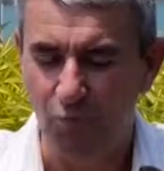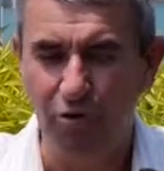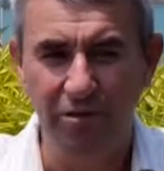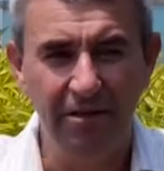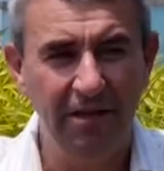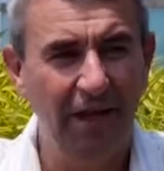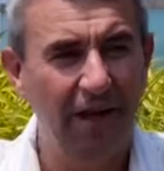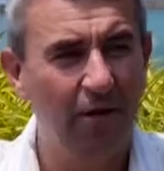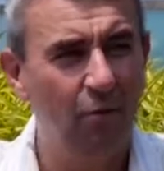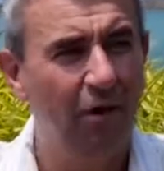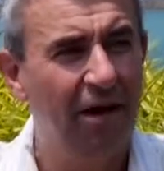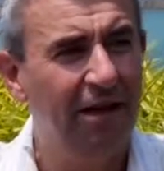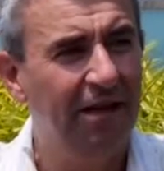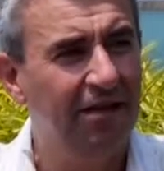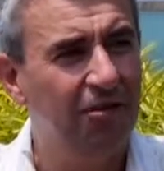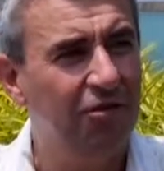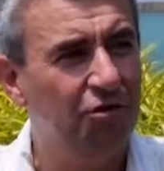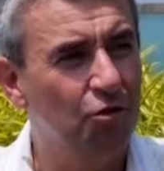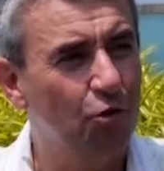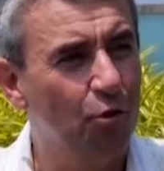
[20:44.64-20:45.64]
and wouldn't that, why
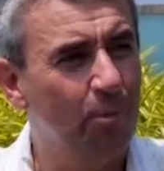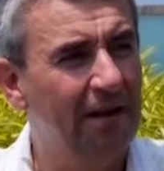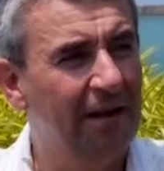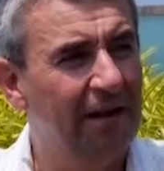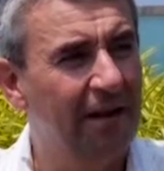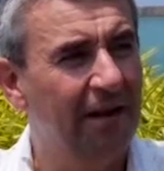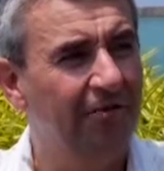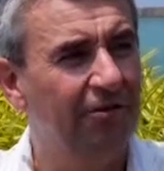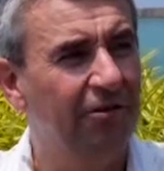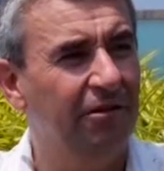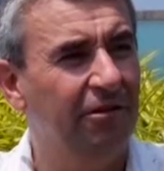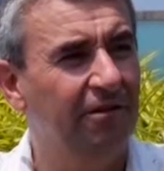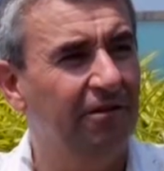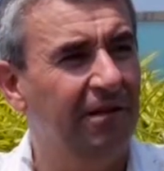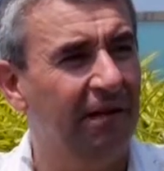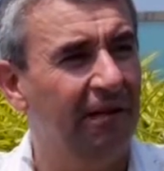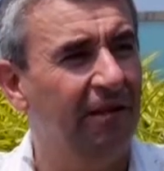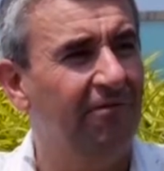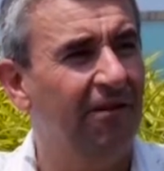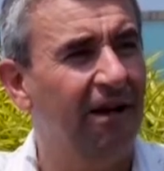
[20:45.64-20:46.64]
has nobody ever
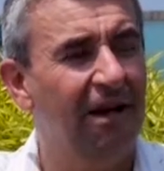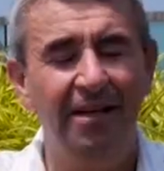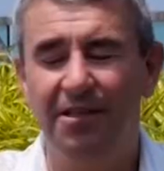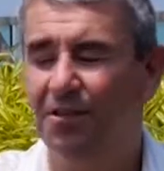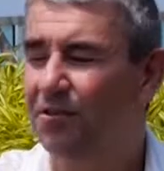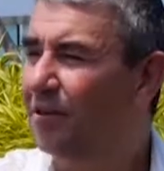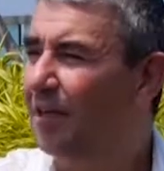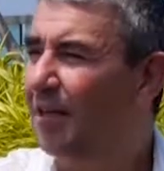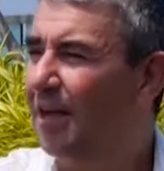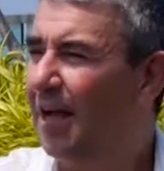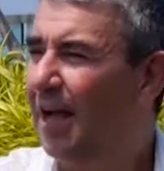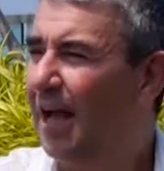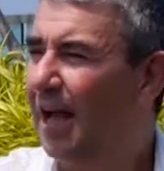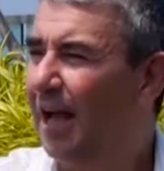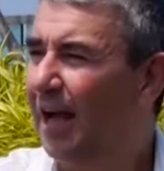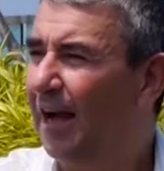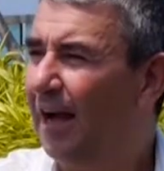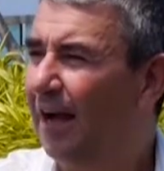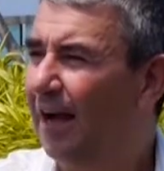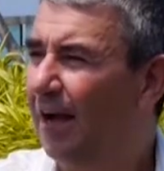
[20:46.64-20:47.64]
televised
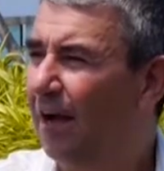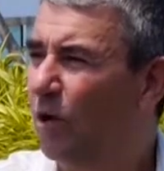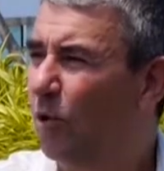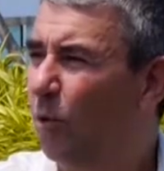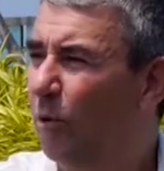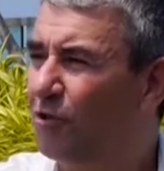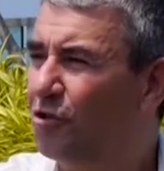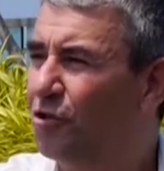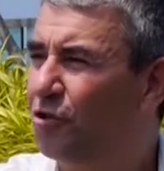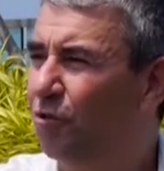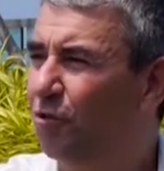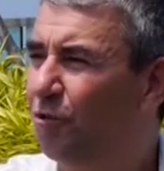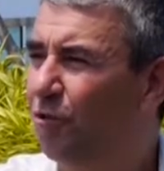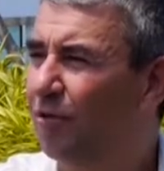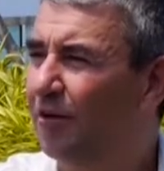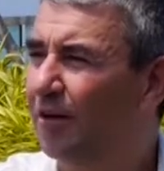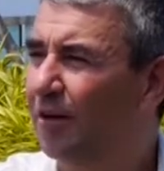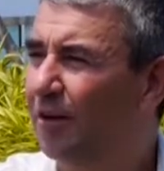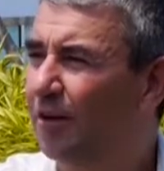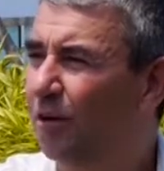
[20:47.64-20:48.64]
a quiz
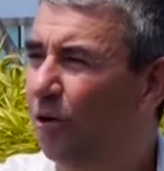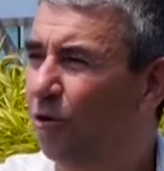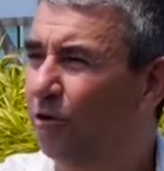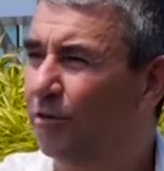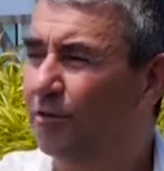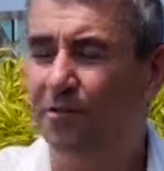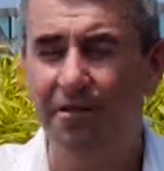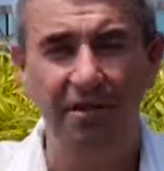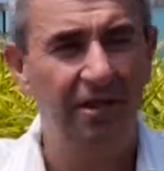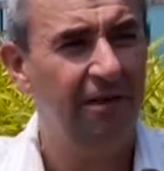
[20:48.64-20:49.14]
show on